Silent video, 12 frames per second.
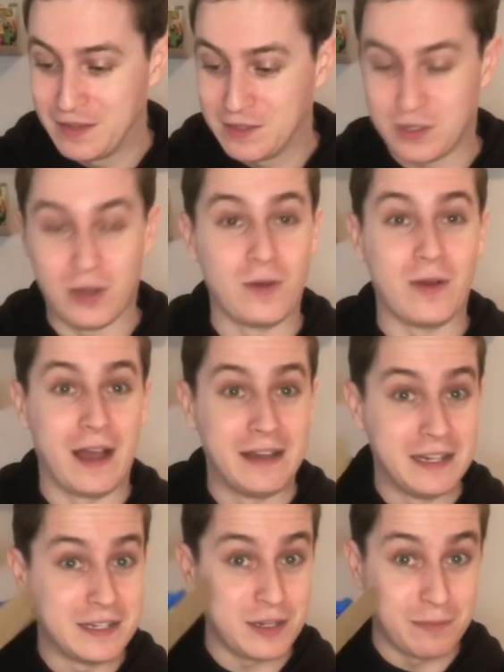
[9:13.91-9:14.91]
So I
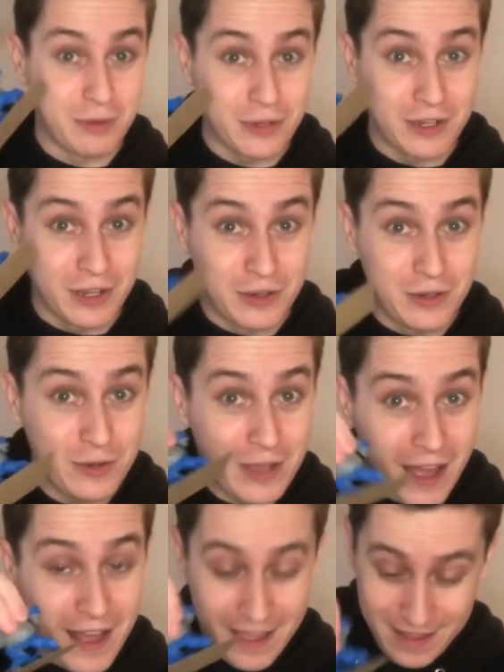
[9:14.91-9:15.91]
need to put a new
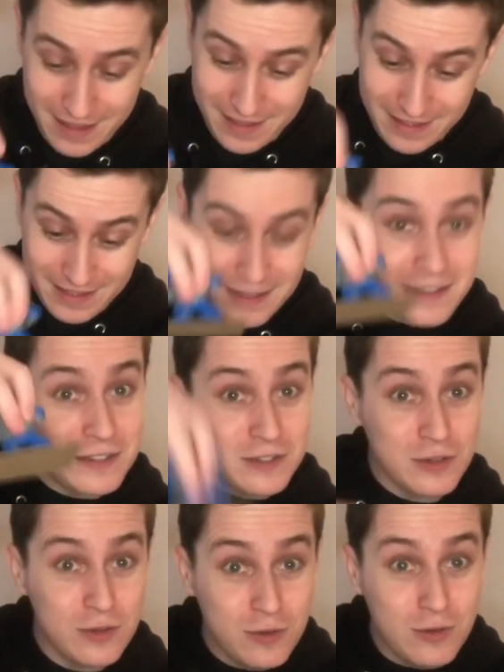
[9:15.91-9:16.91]
guy
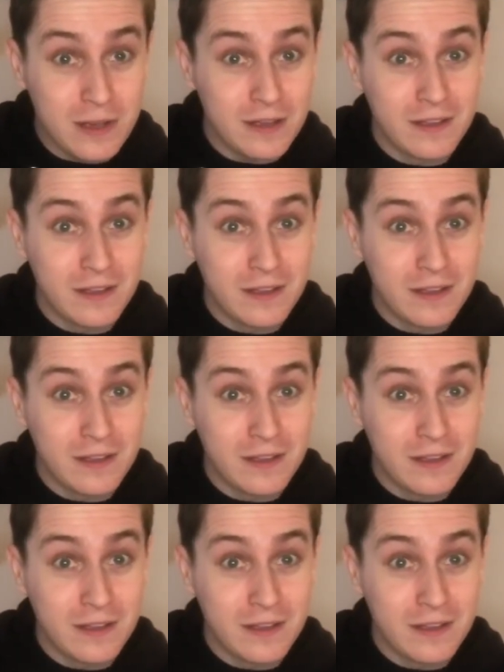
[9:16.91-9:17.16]
into